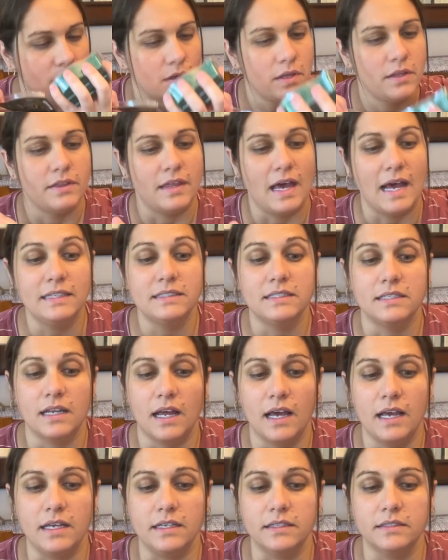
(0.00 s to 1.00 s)
That's
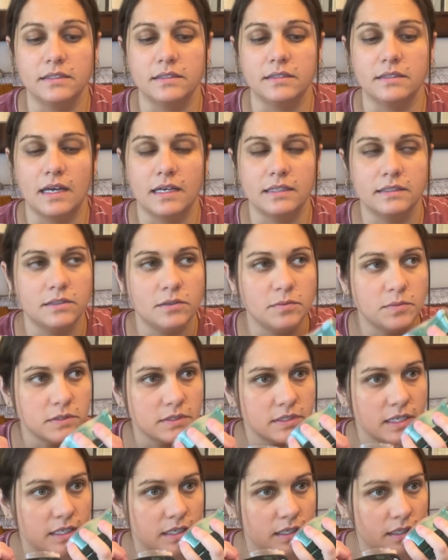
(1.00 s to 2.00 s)
nice. That's
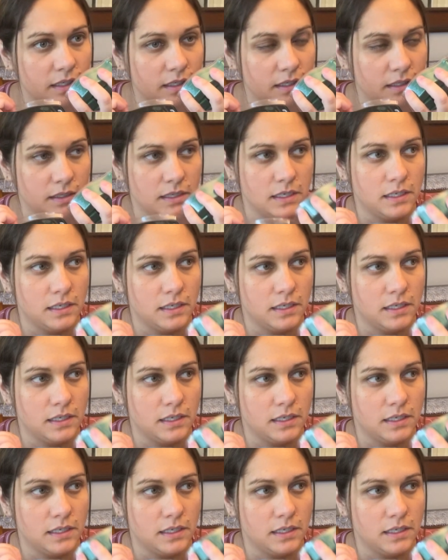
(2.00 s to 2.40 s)
almost like a